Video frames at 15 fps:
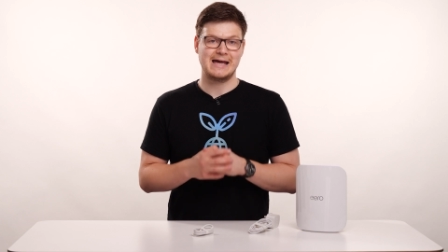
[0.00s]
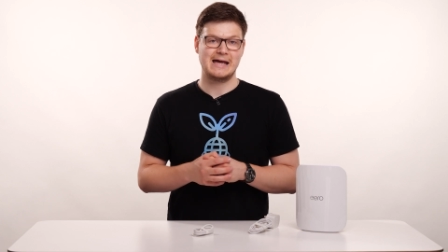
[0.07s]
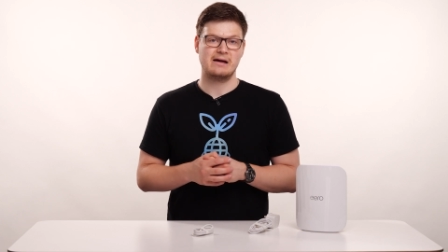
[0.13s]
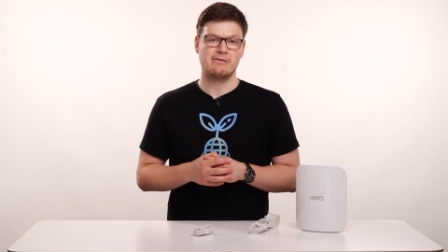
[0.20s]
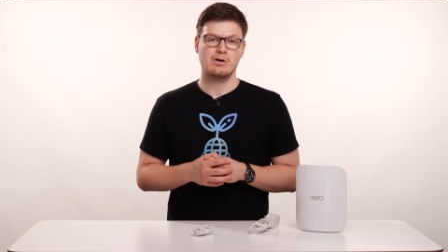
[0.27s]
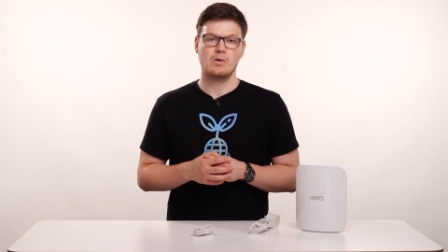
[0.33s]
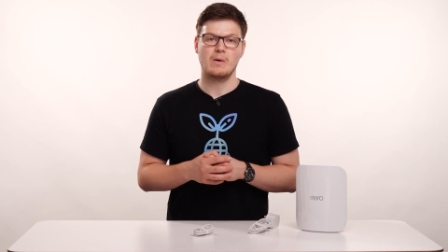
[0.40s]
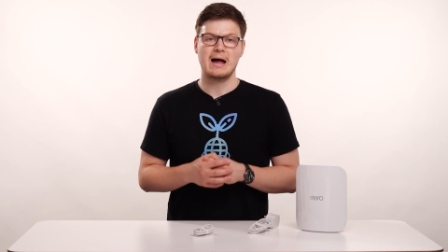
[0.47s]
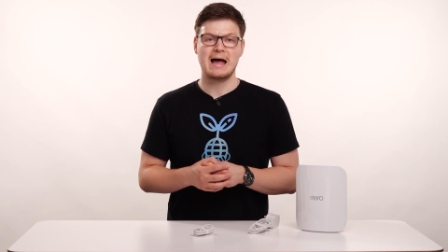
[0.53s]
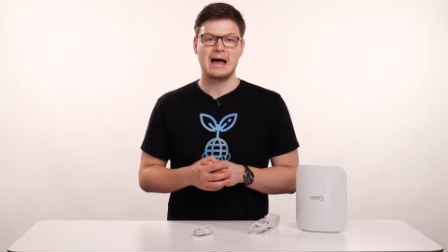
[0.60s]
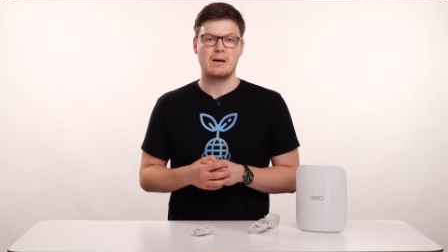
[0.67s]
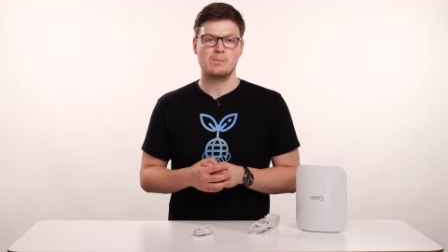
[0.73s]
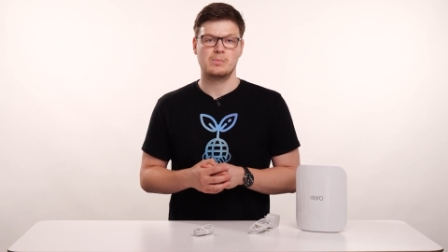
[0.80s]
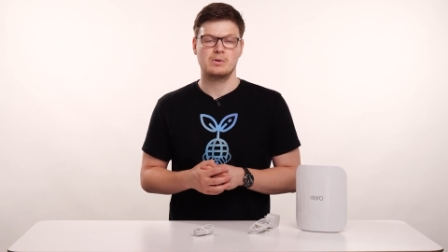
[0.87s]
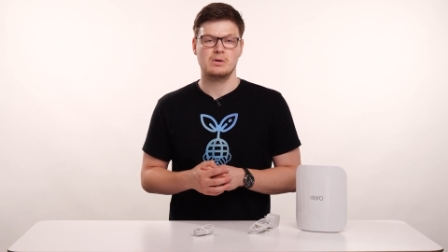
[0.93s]
Eero
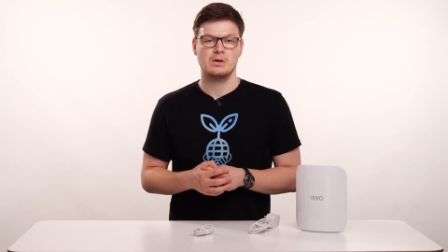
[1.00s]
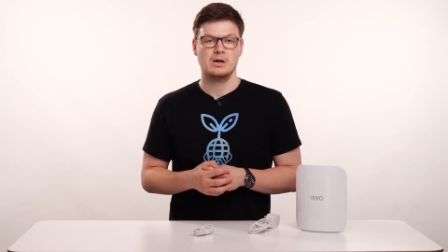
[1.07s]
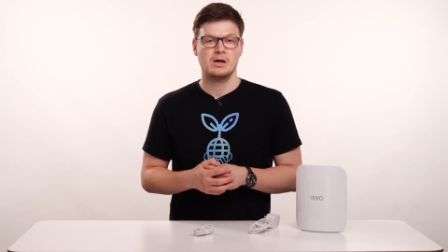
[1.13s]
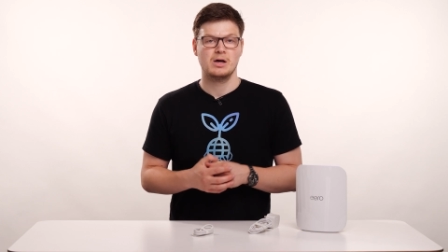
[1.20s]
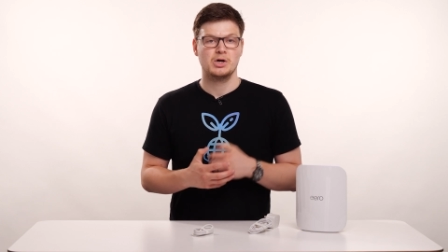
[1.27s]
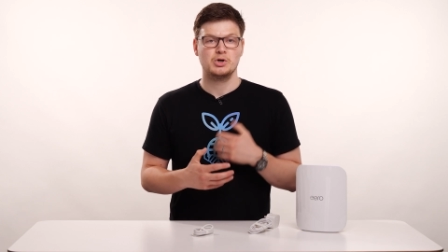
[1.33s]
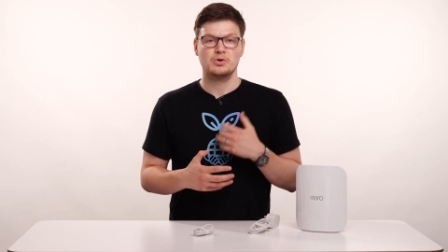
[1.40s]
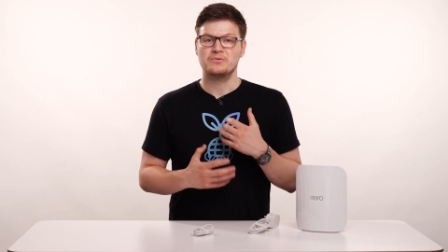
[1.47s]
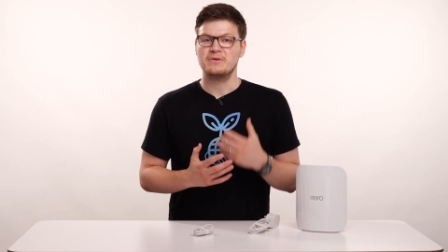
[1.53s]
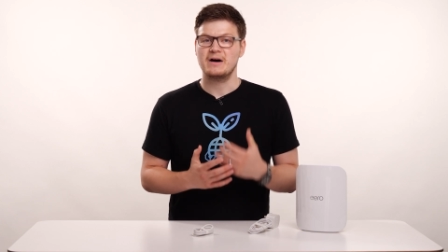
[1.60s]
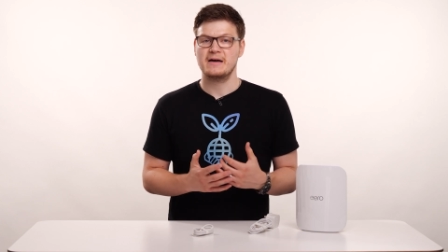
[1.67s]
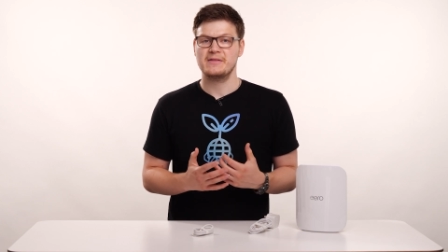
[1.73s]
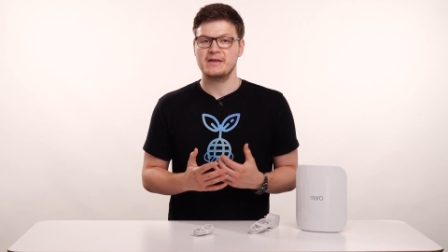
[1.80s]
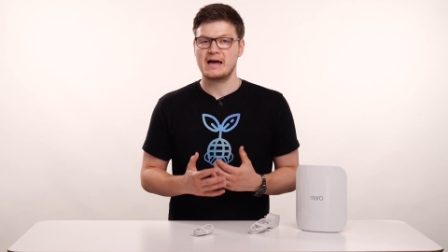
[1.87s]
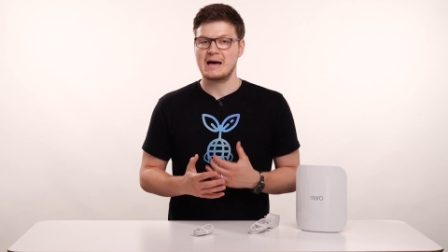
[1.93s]
app. You'll
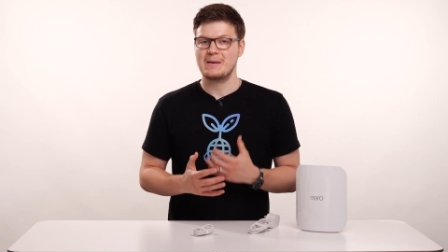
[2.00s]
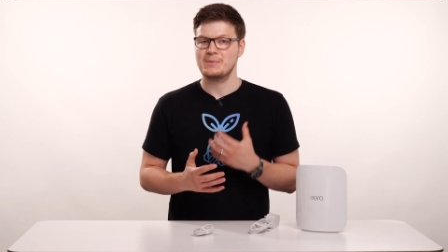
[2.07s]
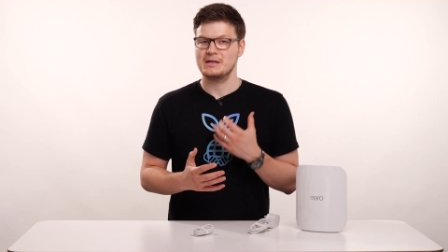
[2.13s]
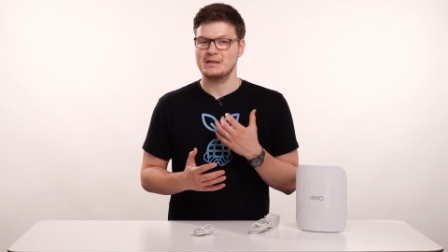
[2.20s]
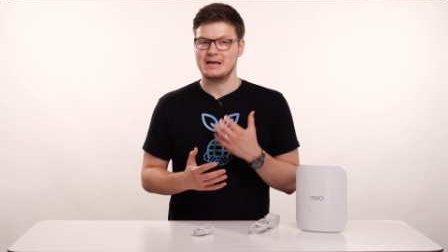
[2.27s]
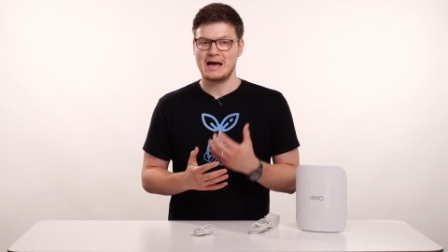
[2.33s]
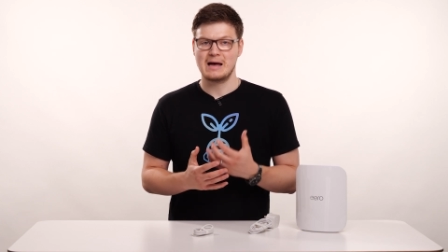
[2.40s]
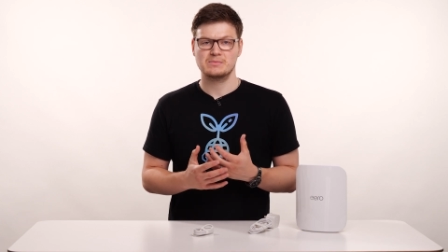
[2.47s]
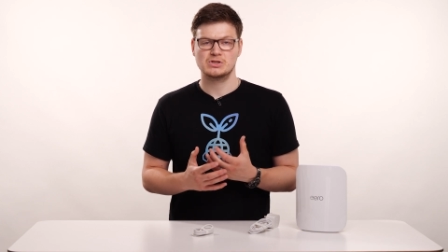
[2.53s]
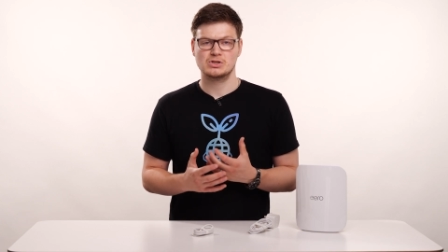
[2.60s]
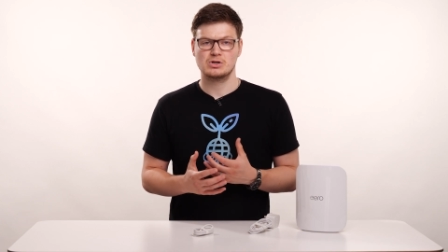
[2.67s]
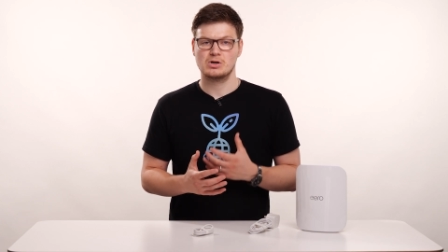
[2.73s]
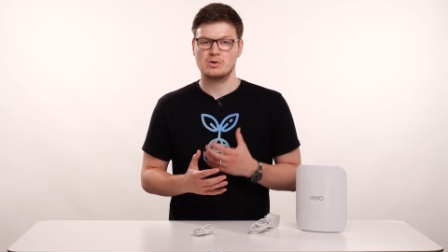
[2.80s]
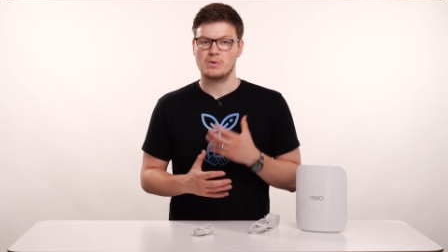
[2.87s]
find the app in the App Store,